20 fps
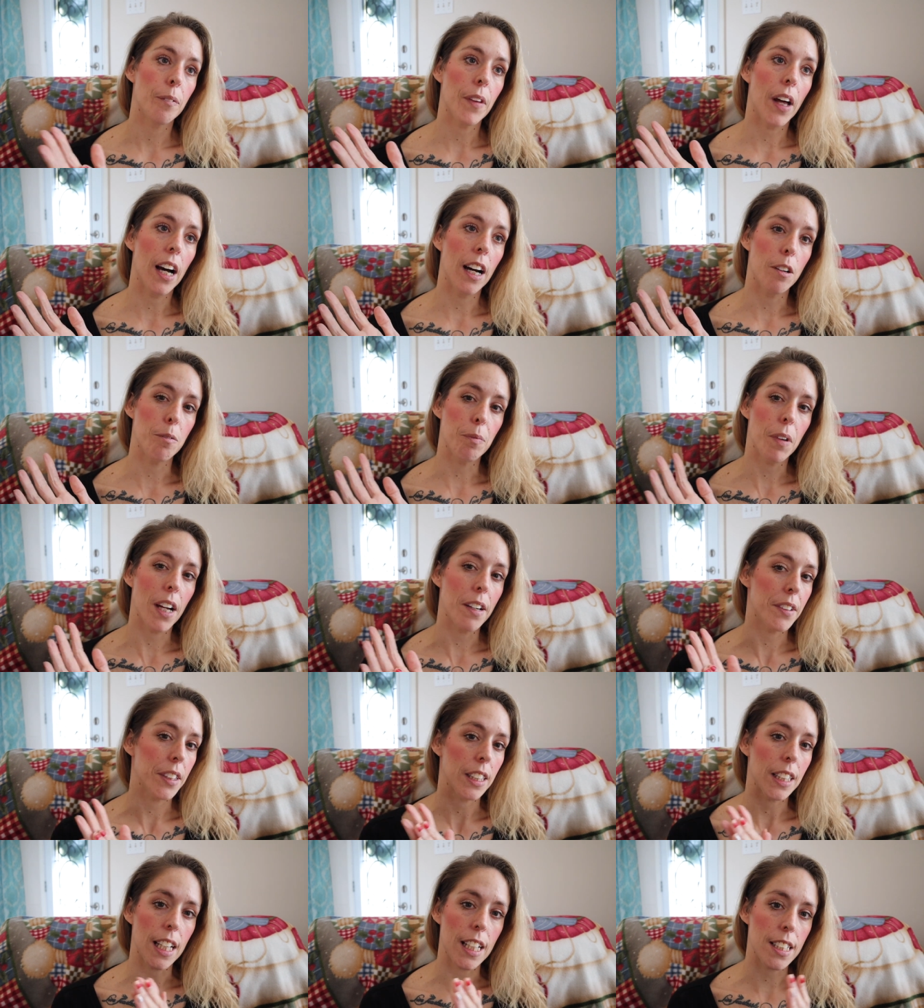Um, I
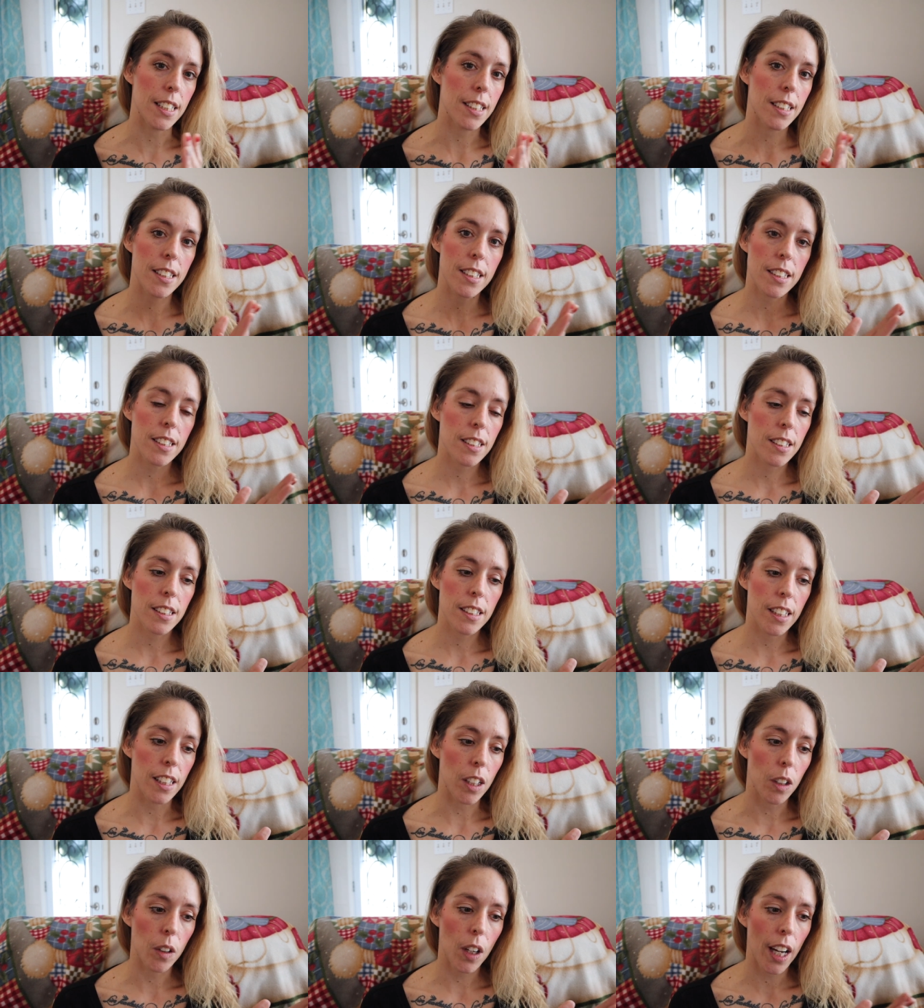realized,
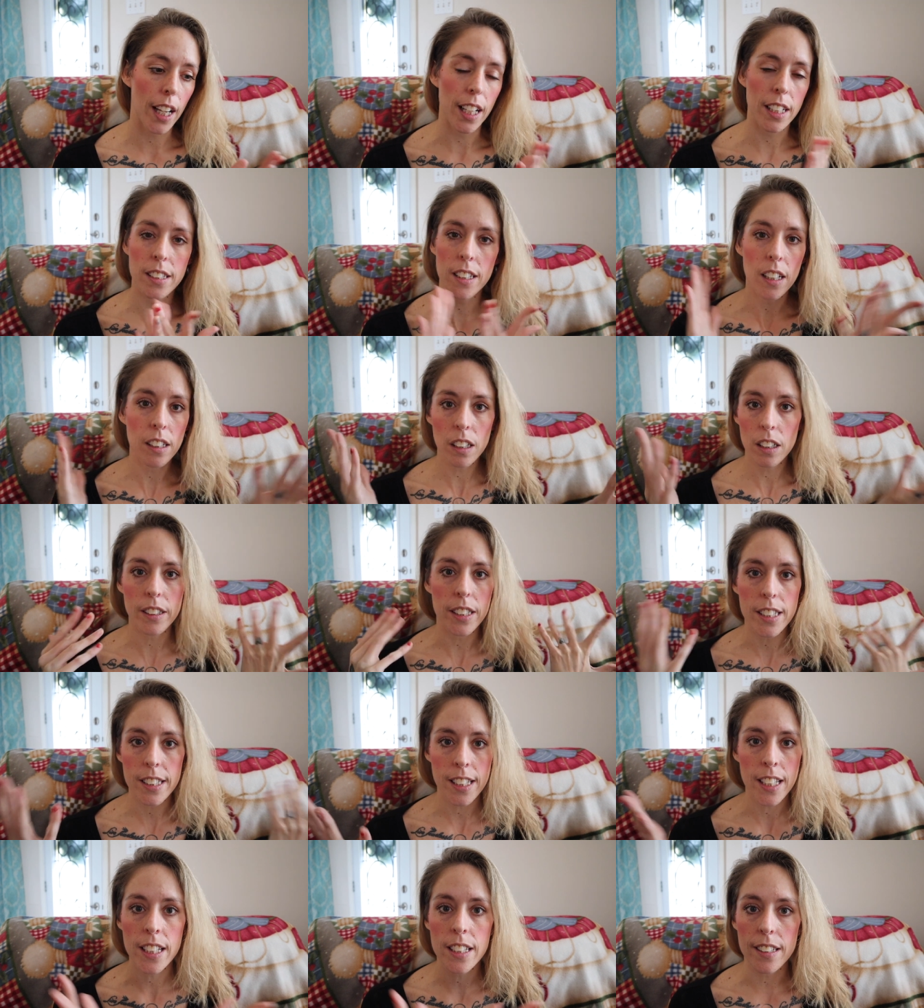you know, I had done all
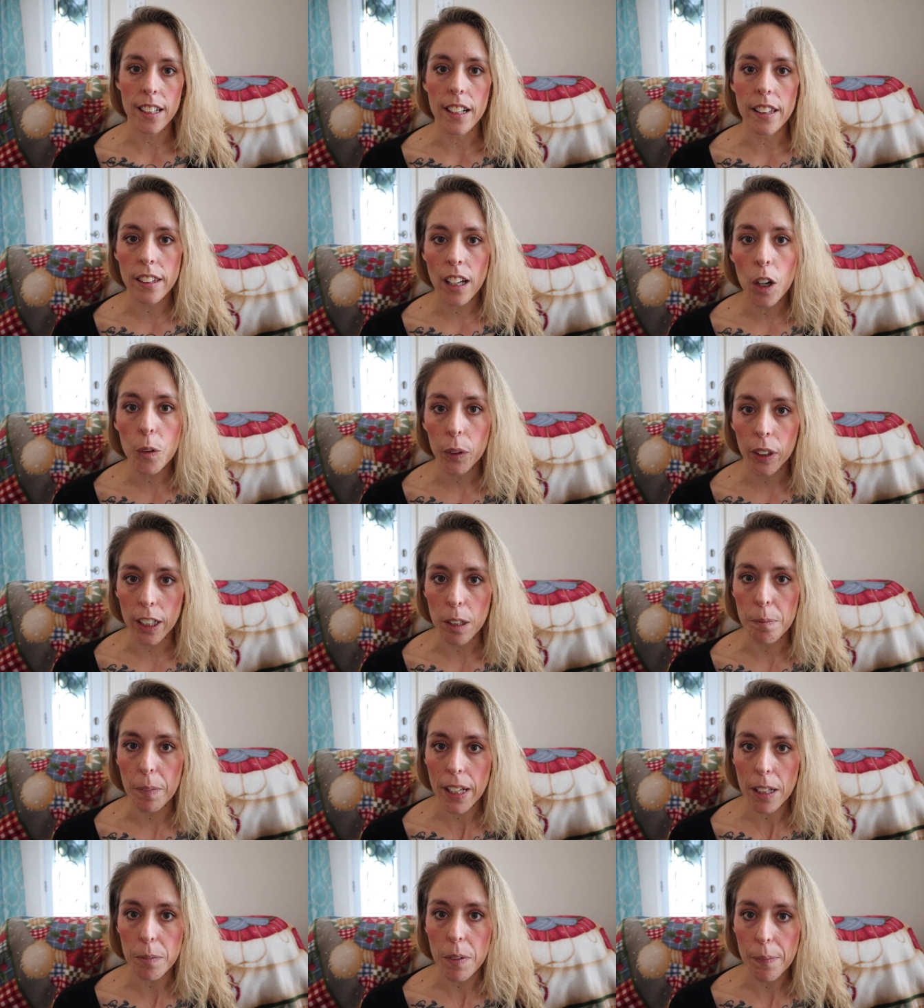these things that I thought were gonna
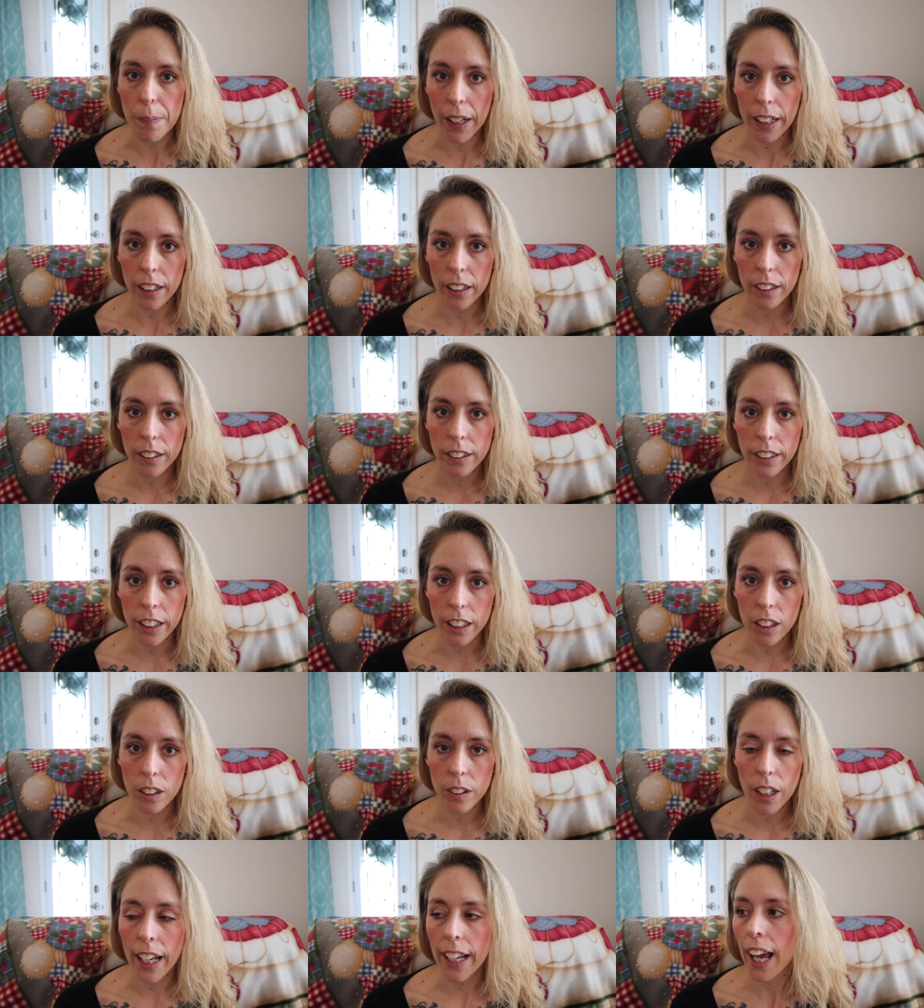make me better. You
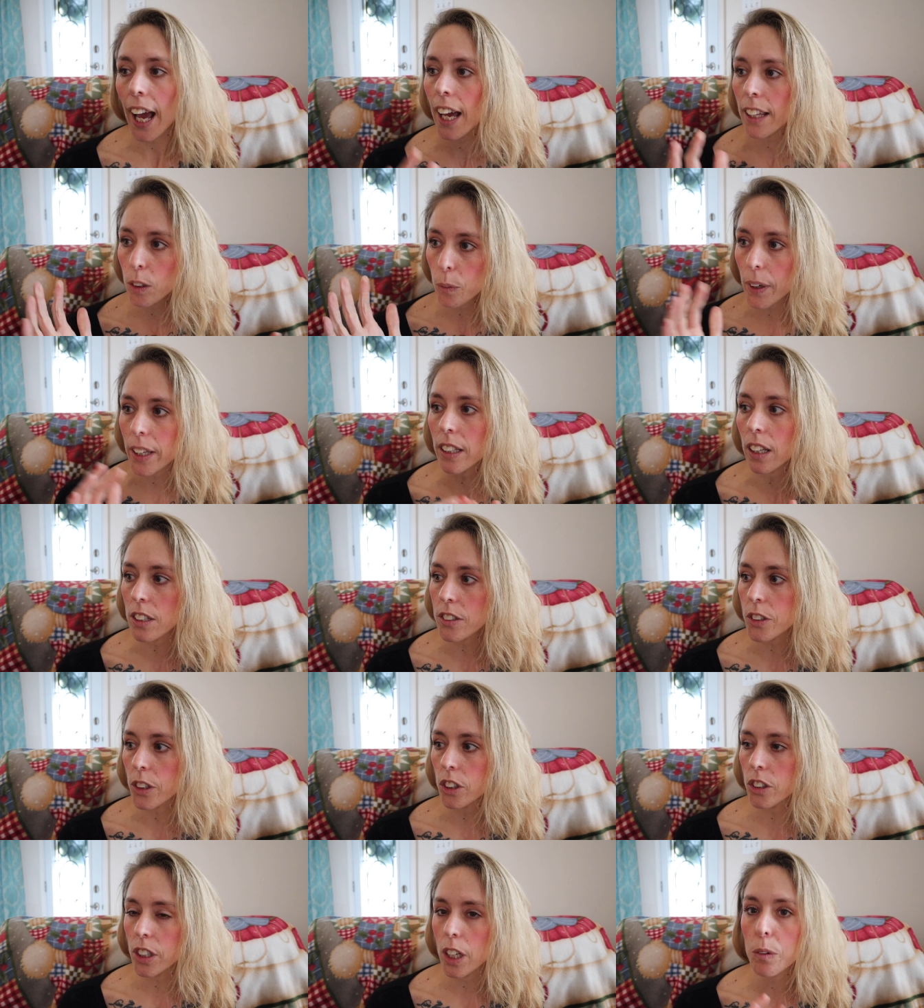know, I had the weight loss
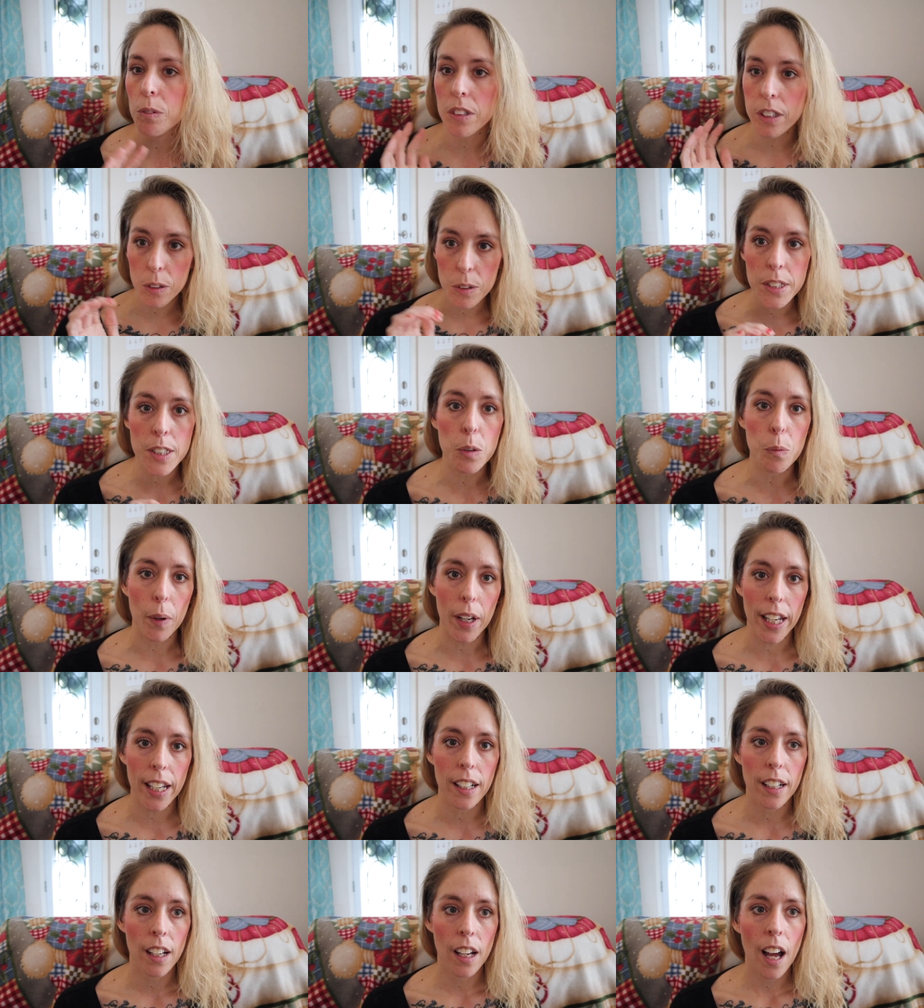surgery, I was losing
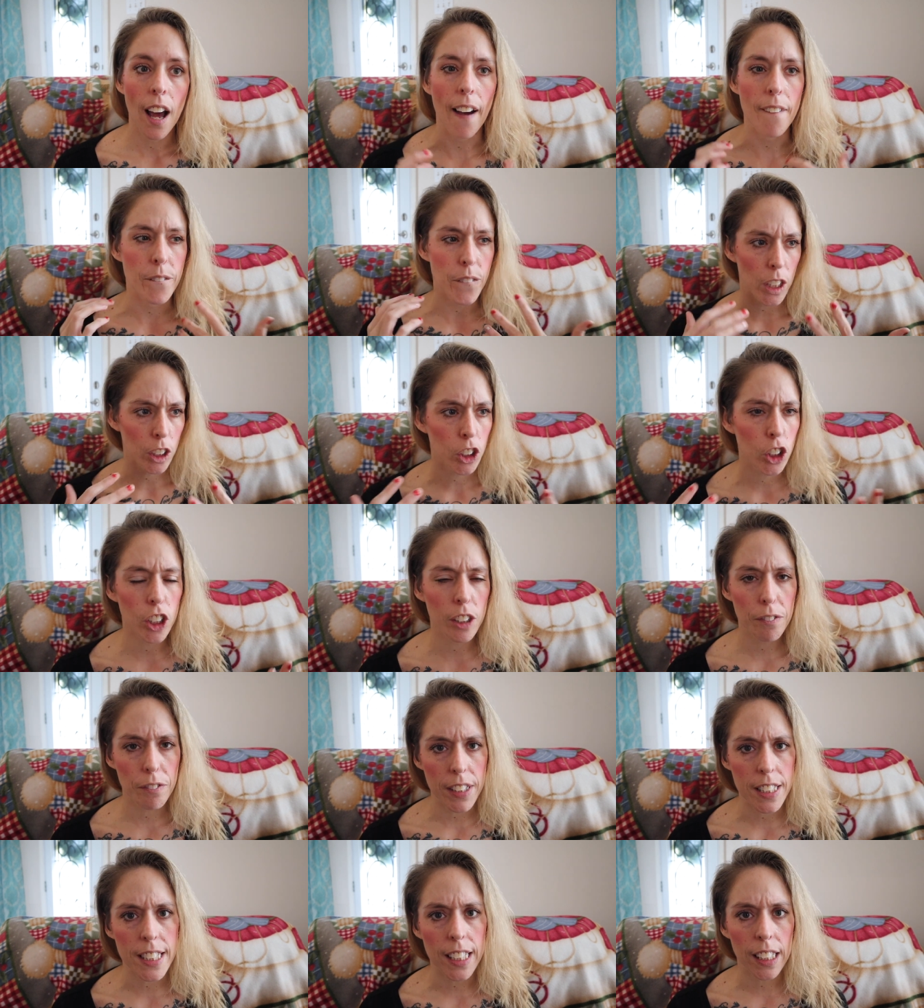weight, I felt good
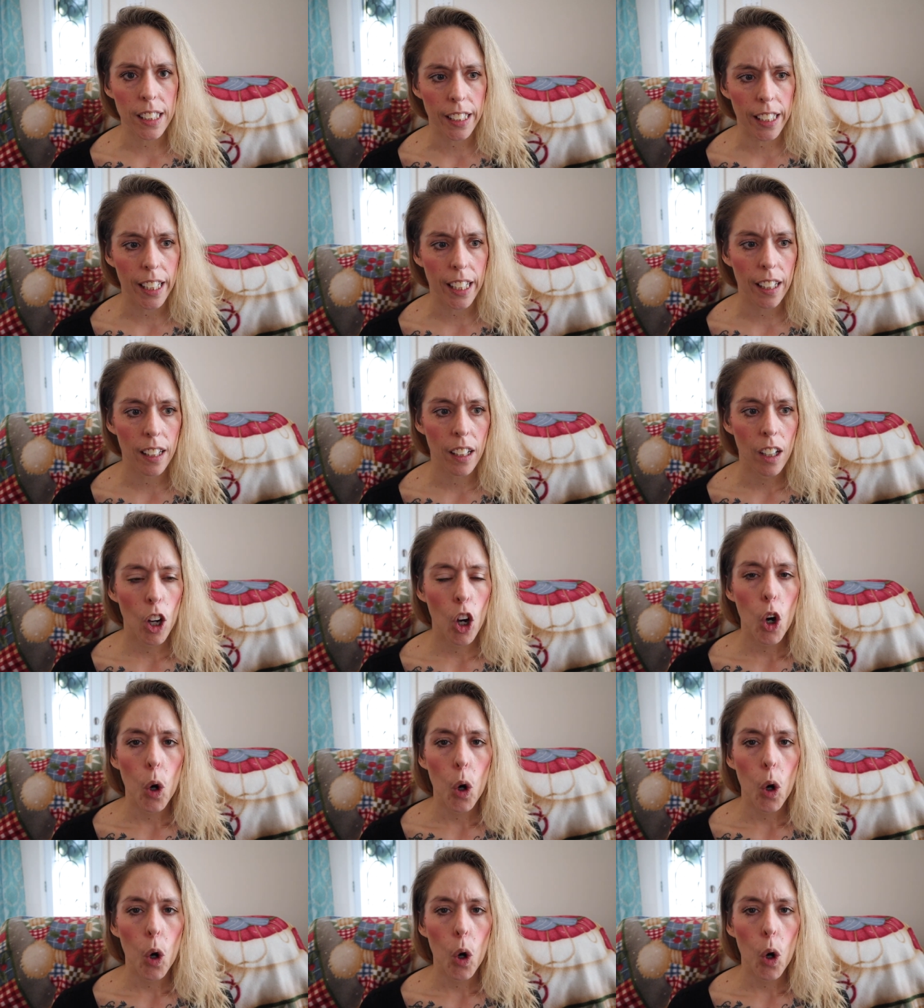physically.